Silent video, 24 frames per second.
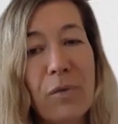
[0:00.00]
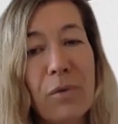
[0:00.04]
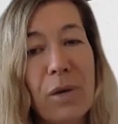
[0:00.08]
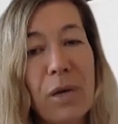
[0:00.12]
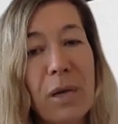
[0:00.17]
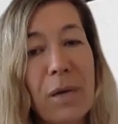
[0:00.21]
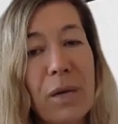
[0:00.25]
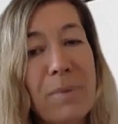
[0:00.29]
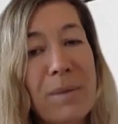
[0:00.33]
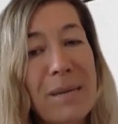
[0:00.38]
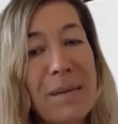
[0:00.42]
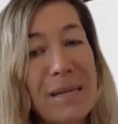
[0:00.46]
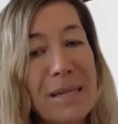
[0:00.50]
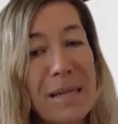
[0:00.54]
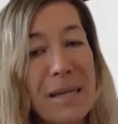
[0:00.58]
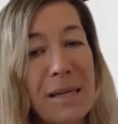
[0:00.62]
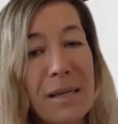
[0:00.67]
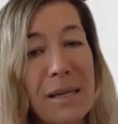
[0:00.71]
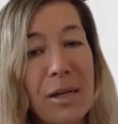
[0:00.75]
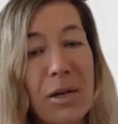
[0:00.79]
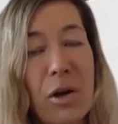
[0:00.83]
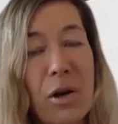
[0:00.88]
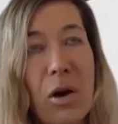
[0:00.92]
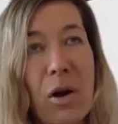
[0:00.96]
really busy.
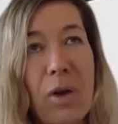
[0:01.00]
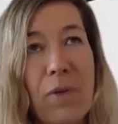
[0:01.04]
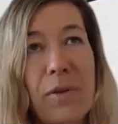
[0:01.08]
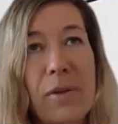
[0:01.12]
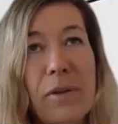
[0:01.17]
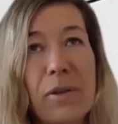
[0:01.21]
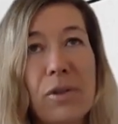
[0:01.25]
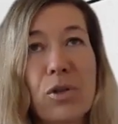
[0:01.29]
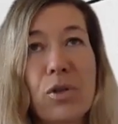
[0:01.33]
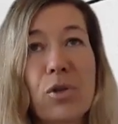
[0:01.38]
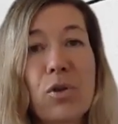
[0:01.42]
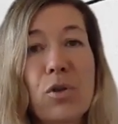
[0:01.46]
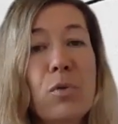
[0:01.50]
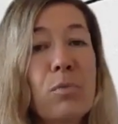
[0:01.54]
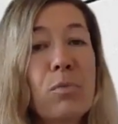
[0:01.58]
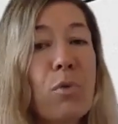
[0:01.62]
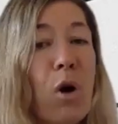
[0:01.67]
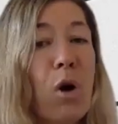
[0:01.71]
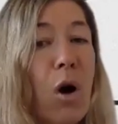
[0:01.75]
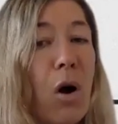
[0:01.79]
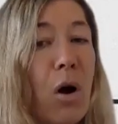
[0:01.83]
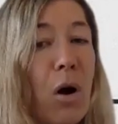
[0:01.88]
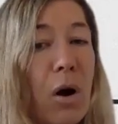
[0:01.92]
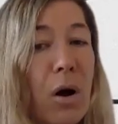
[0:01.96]
There are all these
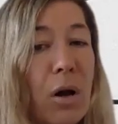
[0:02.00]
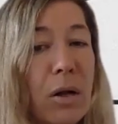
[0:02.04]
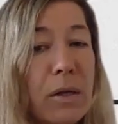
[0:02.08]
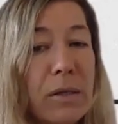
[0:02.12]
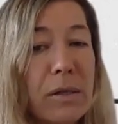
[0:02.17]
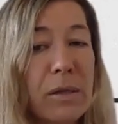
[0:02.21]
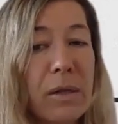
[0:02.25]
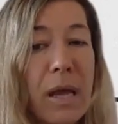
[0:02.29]
Zoom calls,